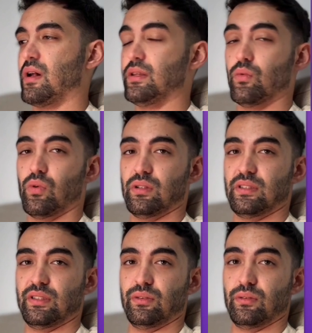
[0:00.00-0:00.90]
file you
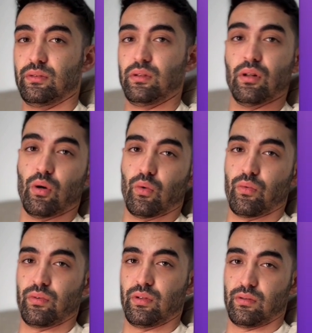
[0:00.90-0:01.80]
want to clone,
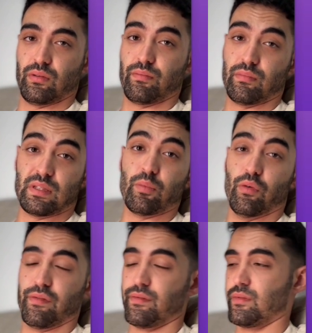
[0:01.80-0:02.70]

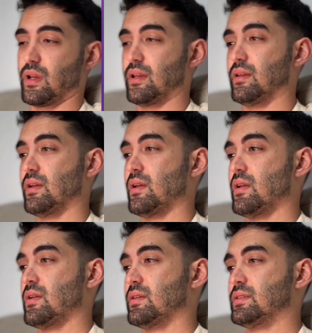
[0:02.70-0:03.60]
spoof. Okay,
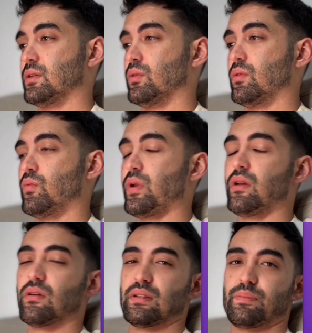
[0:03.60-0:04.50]
so we're
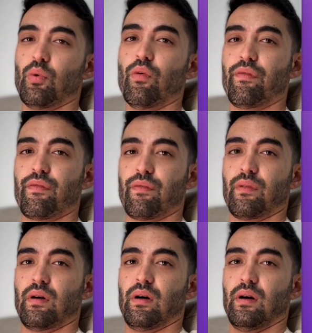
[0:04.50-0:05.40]
gonna spoof
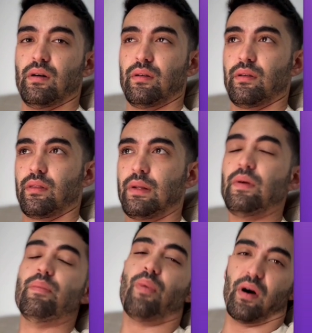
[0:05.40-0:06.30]
uh
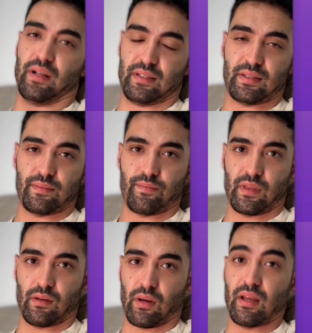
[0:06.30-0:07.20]
three parts,
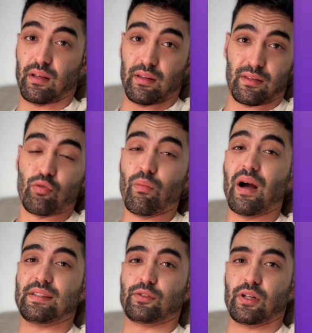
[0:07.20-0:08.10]
okay, to
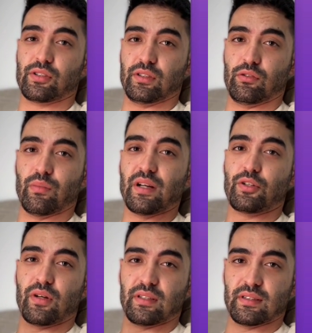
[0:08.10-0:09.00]
my strategy, to my
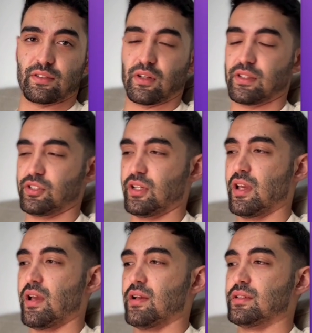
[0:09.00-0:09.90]
trade strategy.
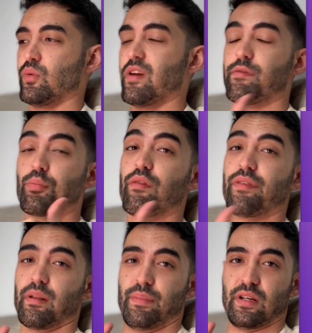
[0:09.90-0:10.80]
So we have
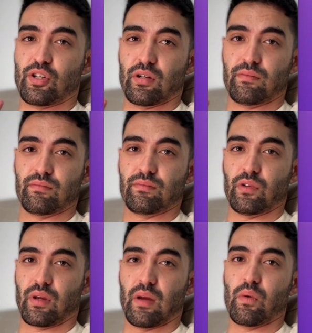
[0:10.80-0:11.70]
profile picture.
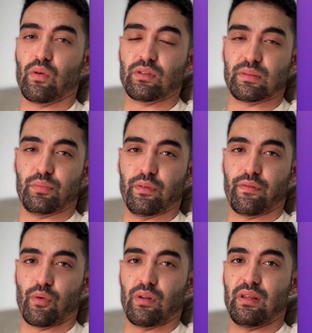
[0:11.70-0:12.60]
Okay, we want to
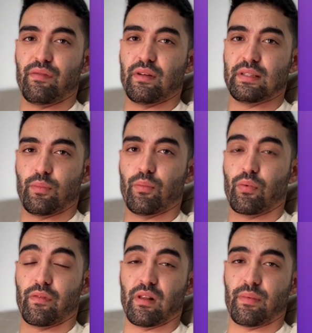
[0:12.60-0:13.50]
spoof, we want different
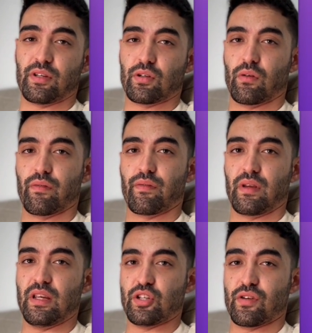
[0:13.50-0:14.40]
profile picture of
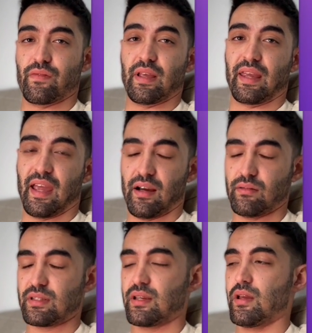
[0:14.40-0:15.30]
each of the
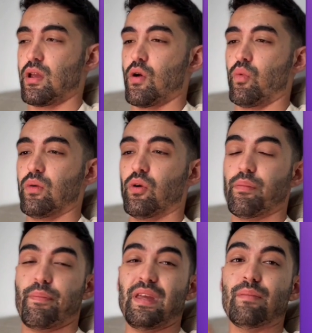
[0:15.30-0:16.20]
accounts. We
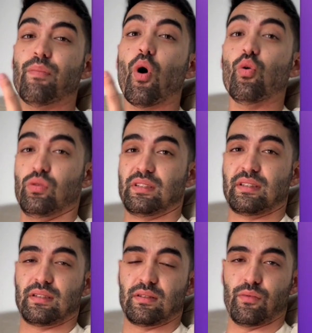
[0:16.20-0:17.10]
want pin
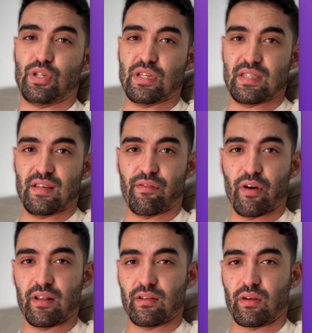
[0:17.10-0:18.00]
post, which is
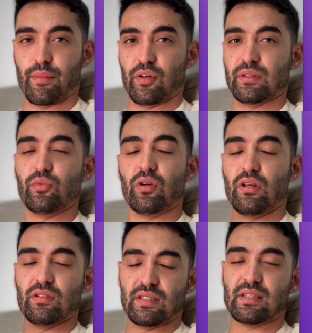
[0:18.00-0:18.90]
different, okay, because I'm gonna
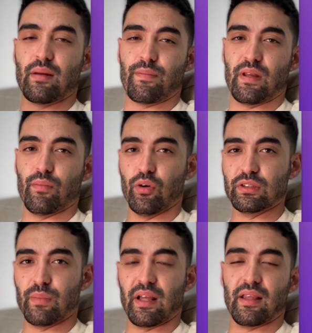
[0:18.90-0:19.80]
use the same pin
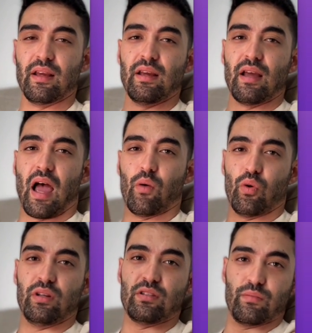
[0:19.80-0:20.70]
post, but I
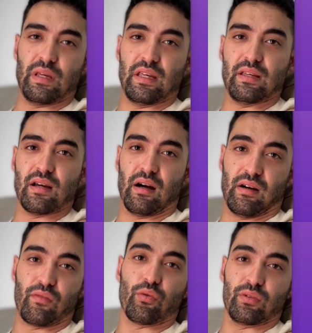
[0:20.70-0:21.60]
want it to be uh,
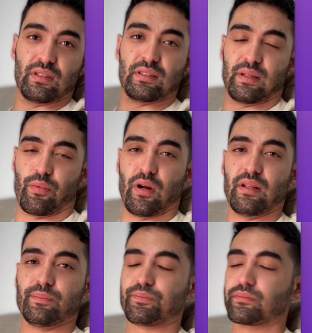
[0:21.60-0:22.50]
of course
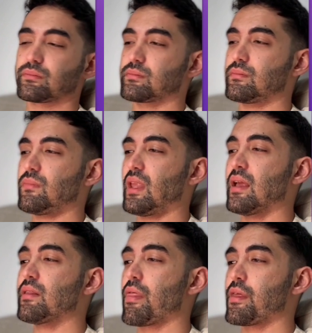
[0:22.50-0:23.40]
separate.
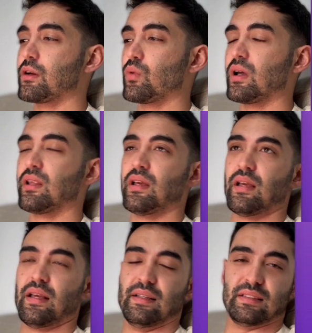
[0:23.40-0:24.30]
And the third one
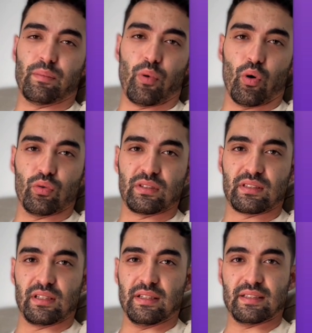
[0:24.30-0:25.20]
is the
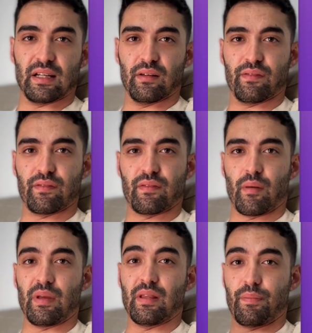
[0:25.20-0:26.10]
post itself,
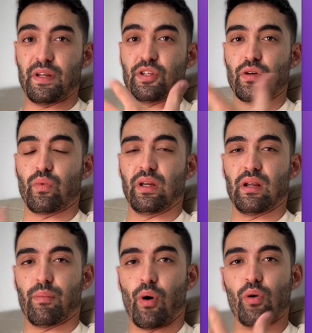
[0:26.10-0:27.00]
I mean the picture we're
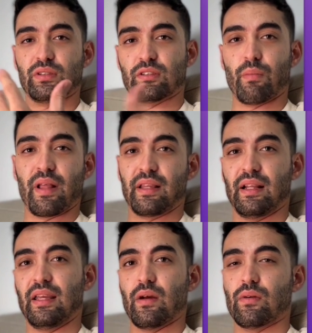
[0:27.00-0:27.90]
gonna post
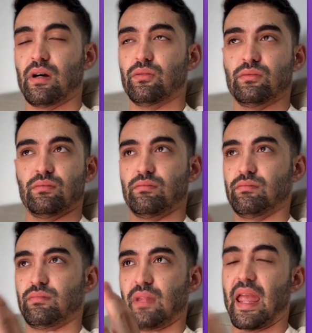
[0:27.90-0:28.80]
automatically around
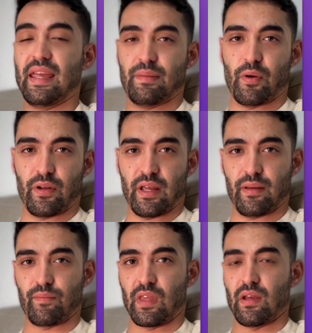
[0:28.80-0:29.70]
eight per
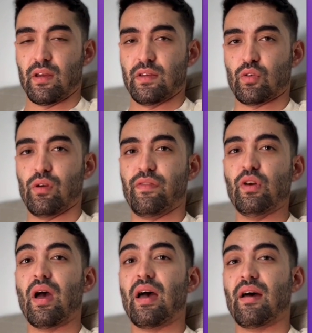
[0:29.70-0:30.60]
day. So if
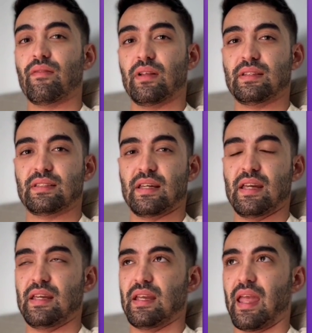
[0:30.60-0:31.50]
you have, let's
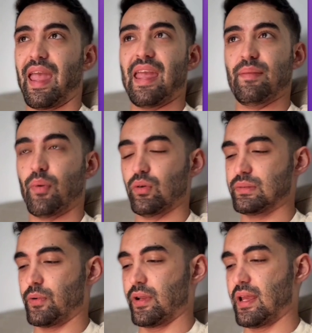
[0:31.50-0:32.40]
say, eight
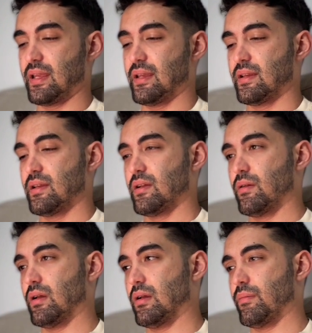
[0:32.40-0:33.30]
posts per day
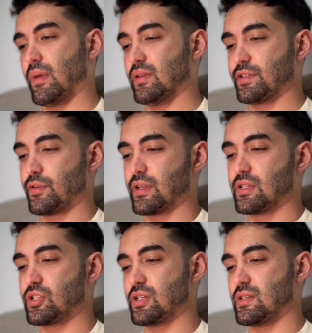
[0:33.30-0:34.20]
uh, by a
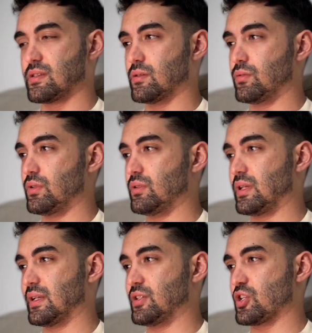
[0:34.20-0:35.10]
strategy, so you
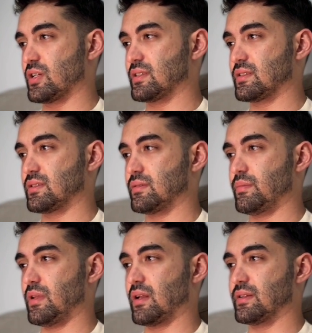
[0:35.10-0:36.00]
can just
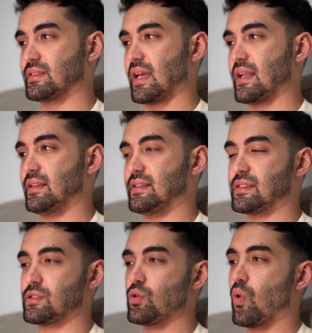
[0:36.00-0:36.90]
understand
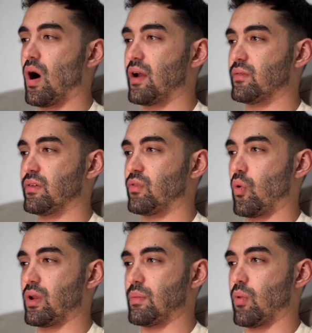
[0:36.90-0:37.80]
it's two hundred
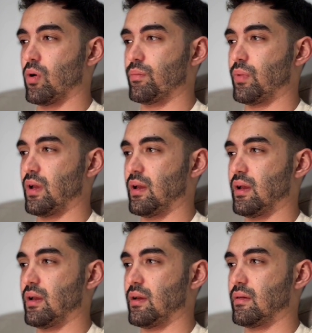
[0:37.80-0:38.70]
forty pop, uh,